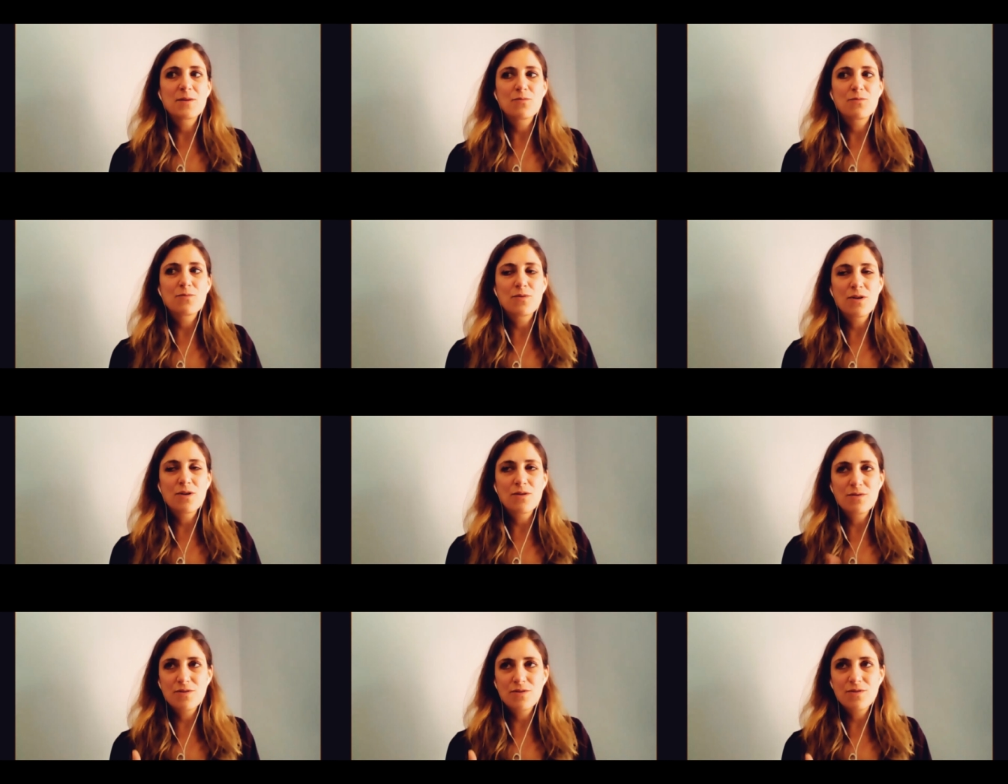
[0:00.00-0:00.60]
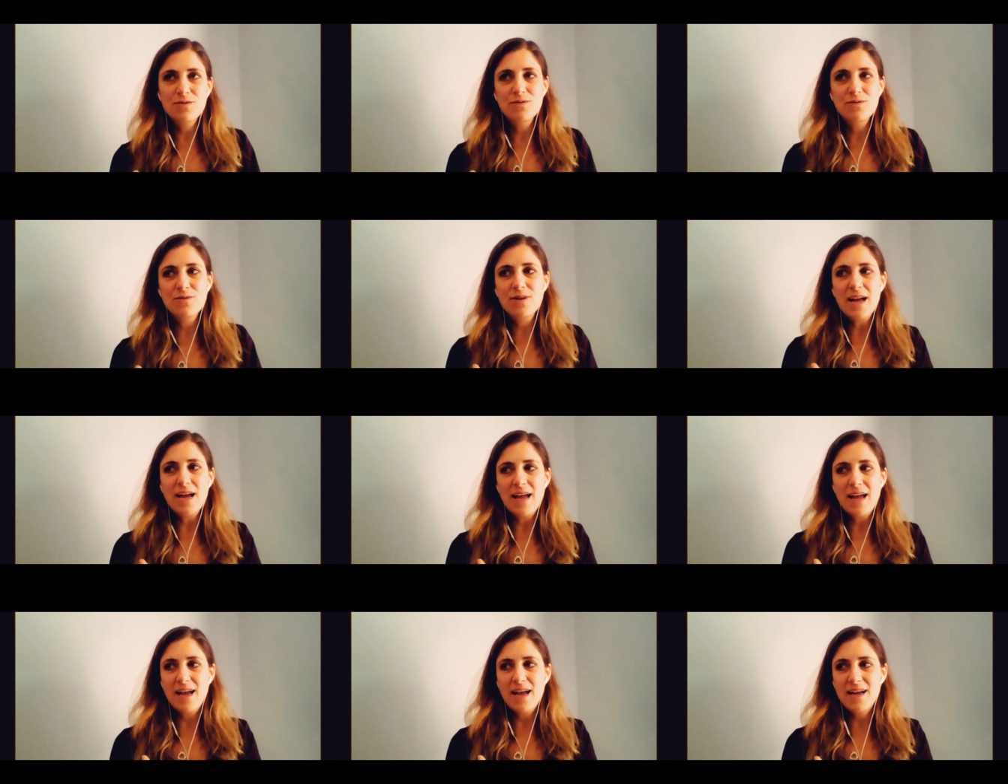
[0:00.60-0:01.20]
Roku
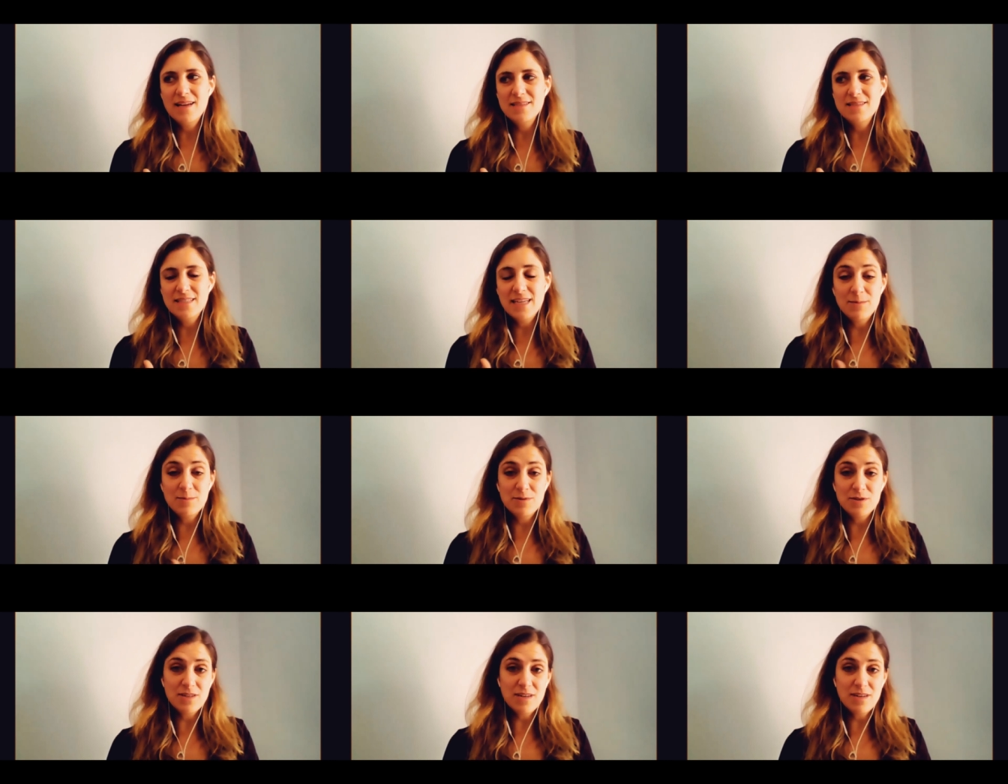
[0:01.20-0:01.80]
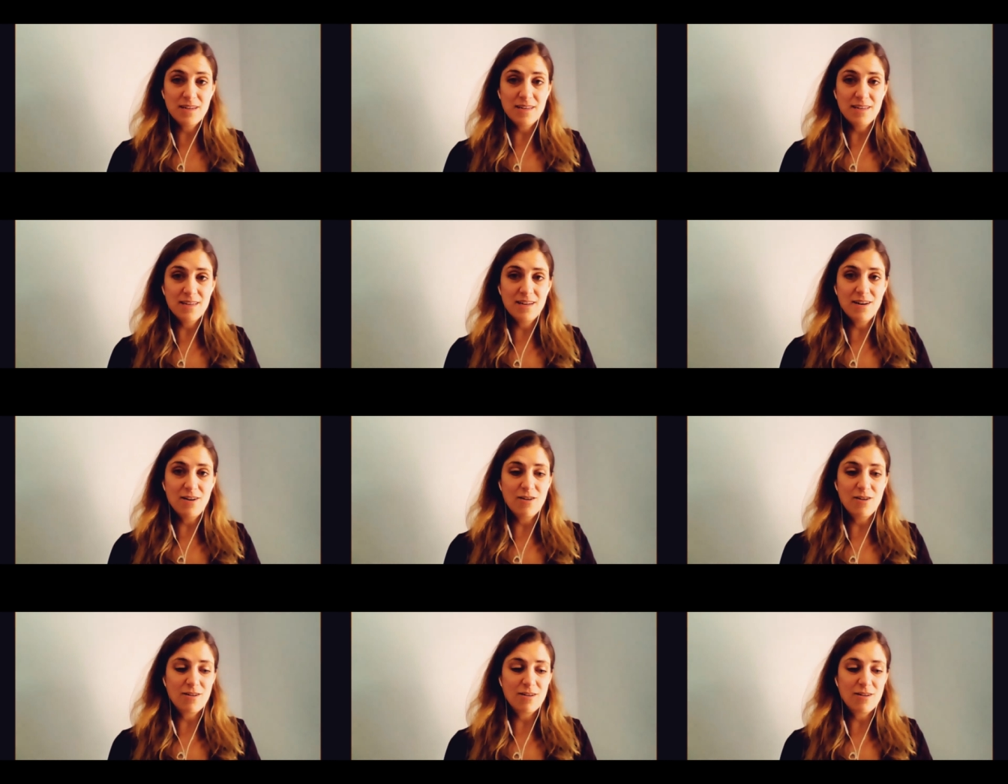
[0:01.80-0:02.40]
and Amazon
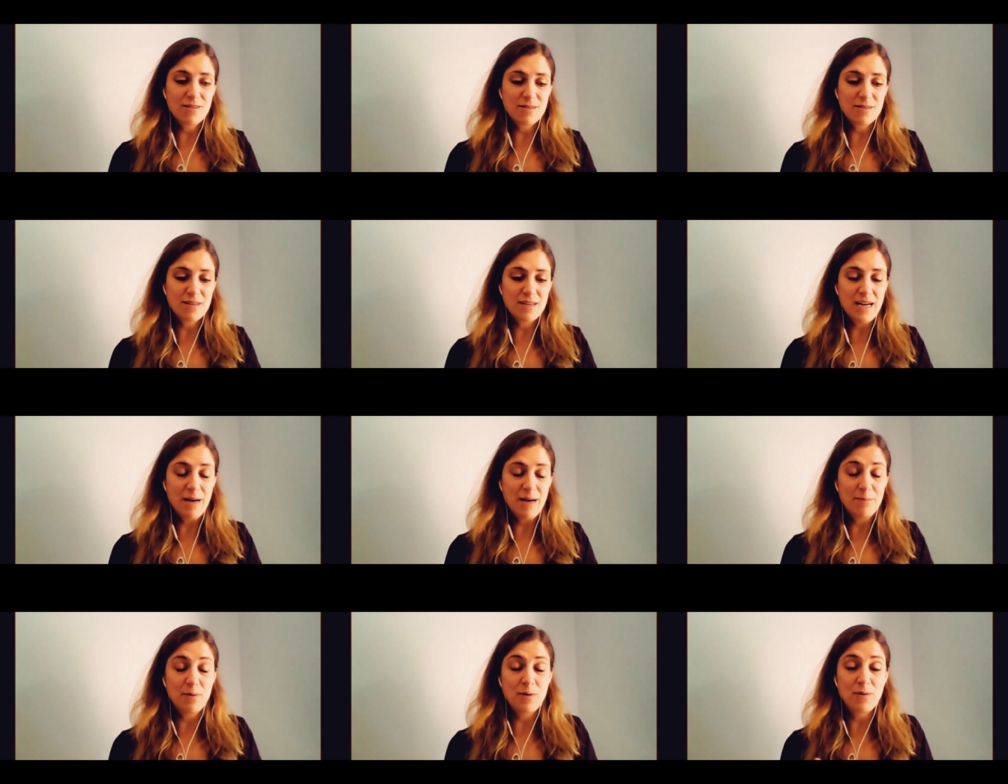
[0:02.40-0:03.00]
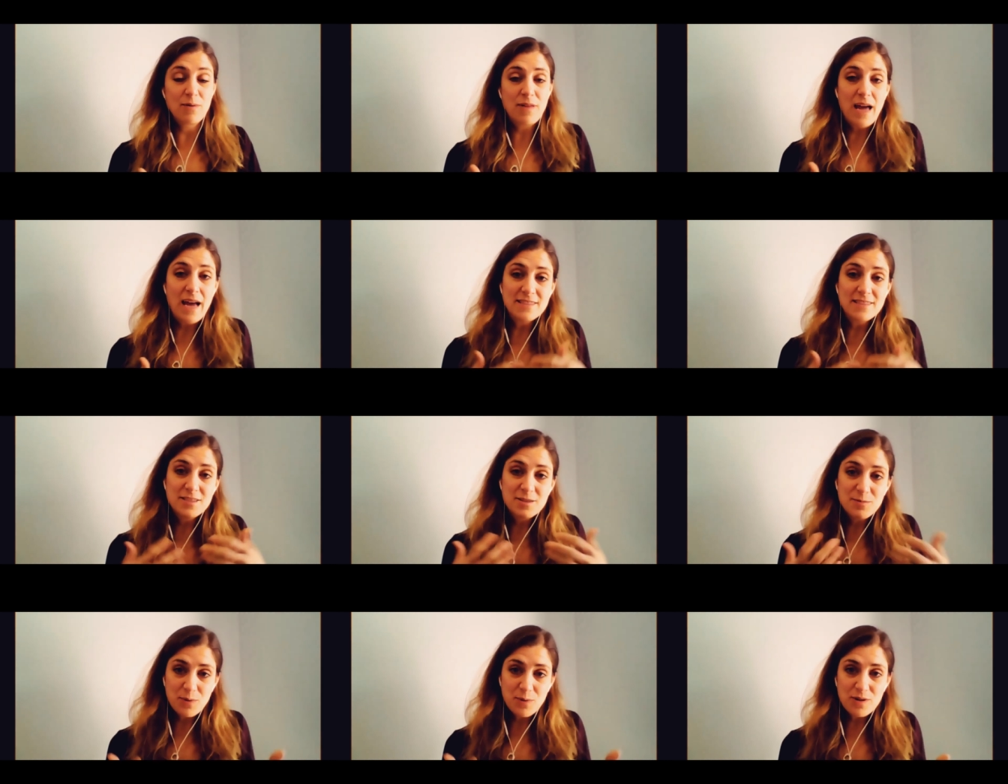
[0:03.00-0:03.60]
are both
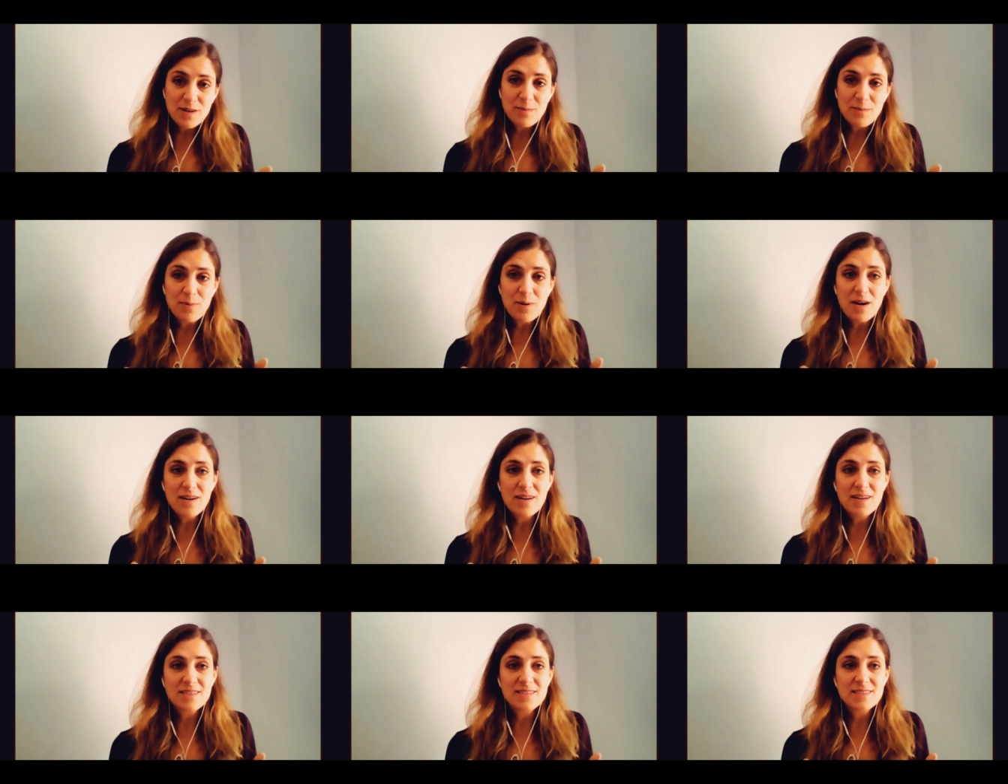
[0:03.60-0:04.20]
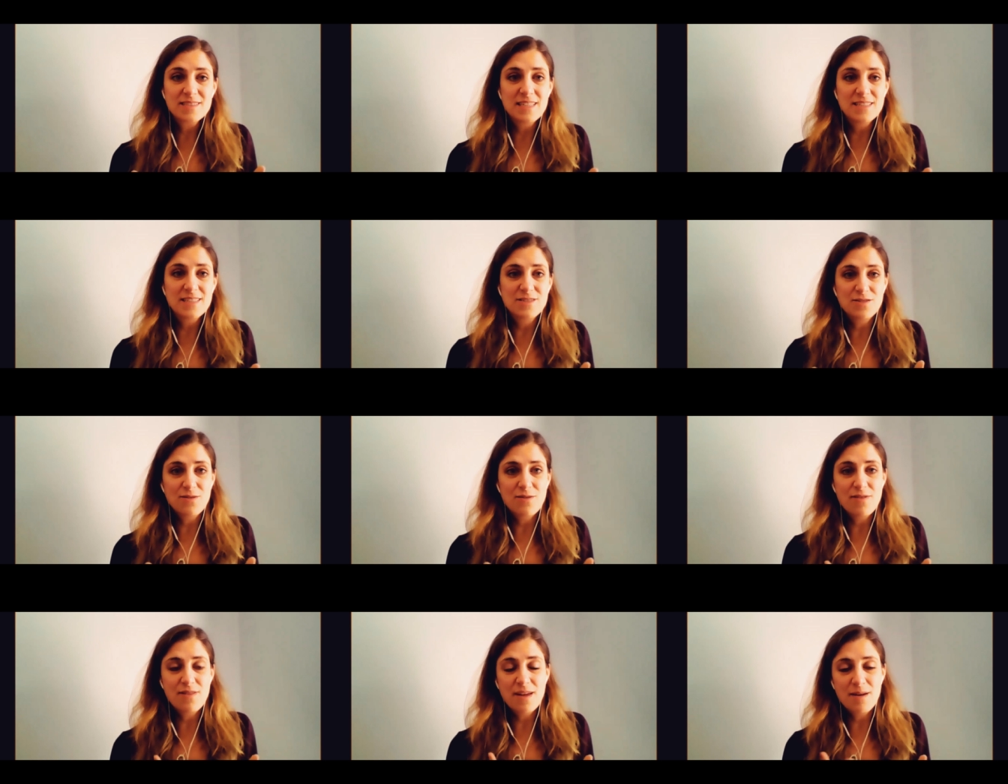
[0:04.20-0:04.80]
ad-supported products, and
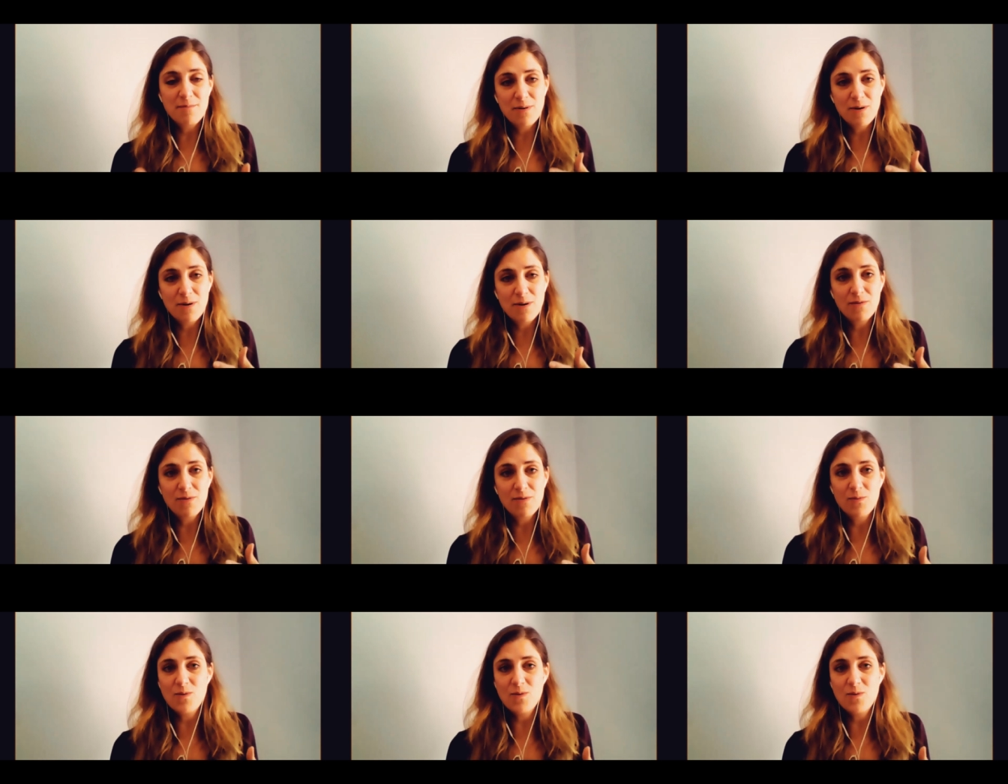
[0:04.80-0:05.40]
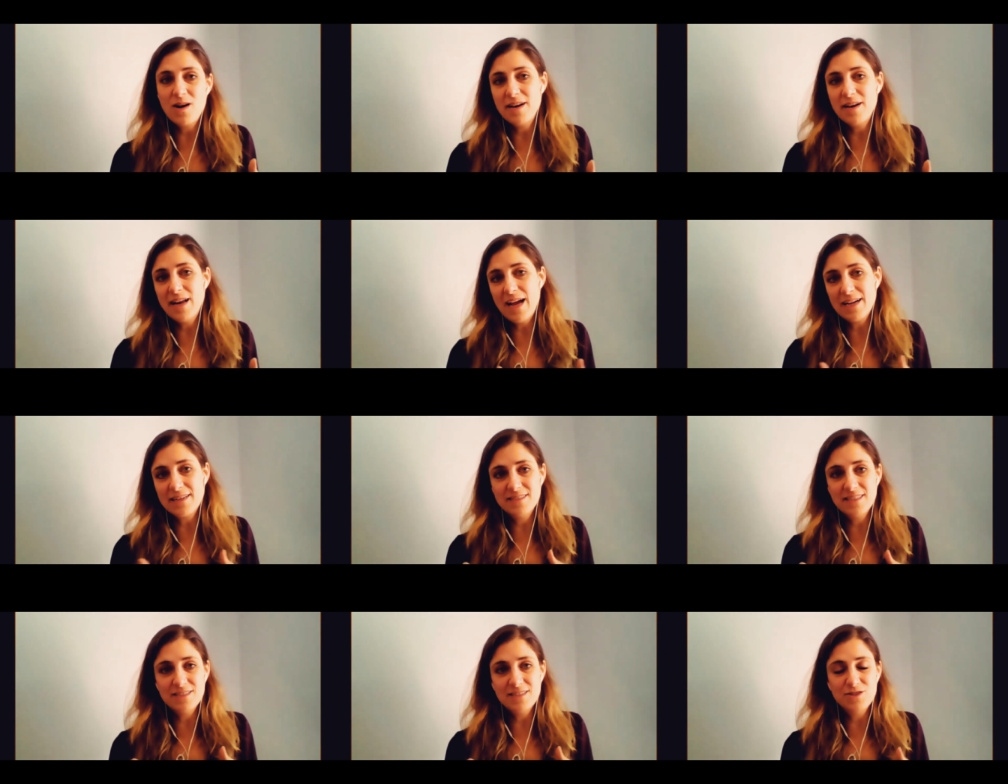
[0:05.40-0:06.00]
so they both want
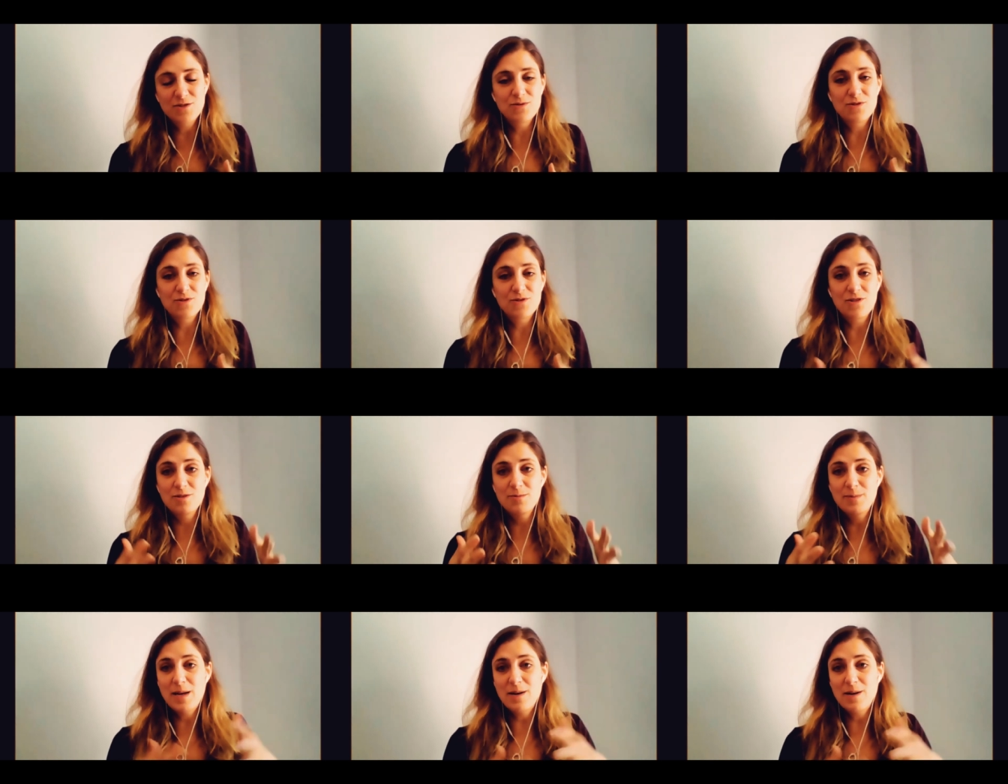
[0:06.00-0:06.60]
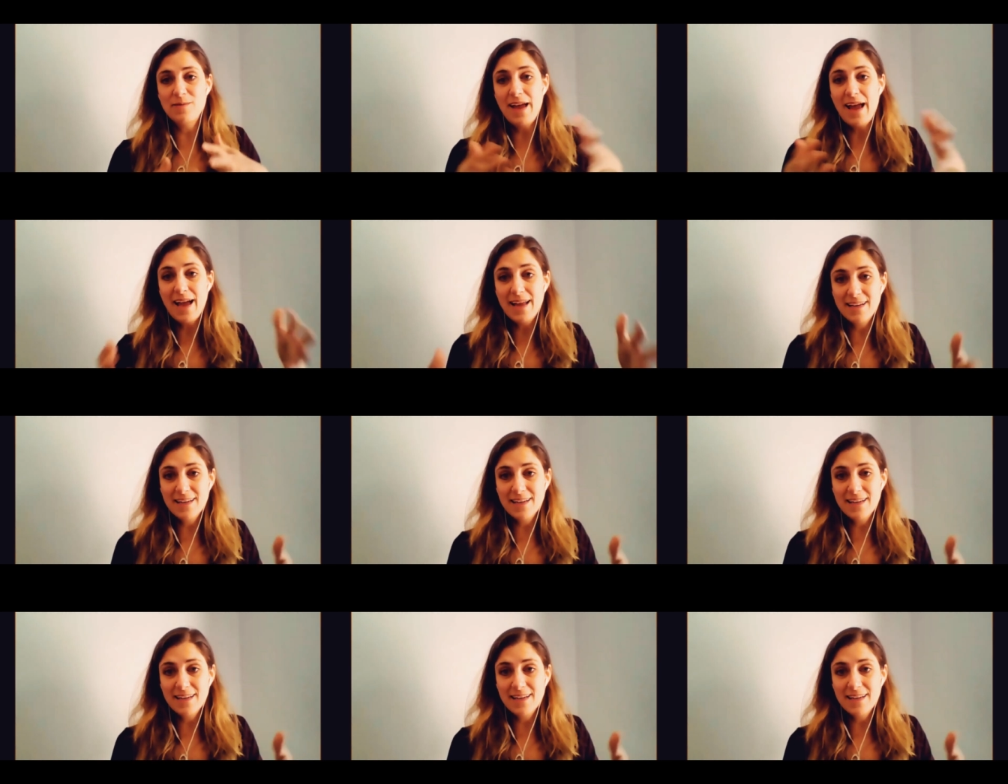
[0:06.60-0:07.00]
access to a certain amount of ad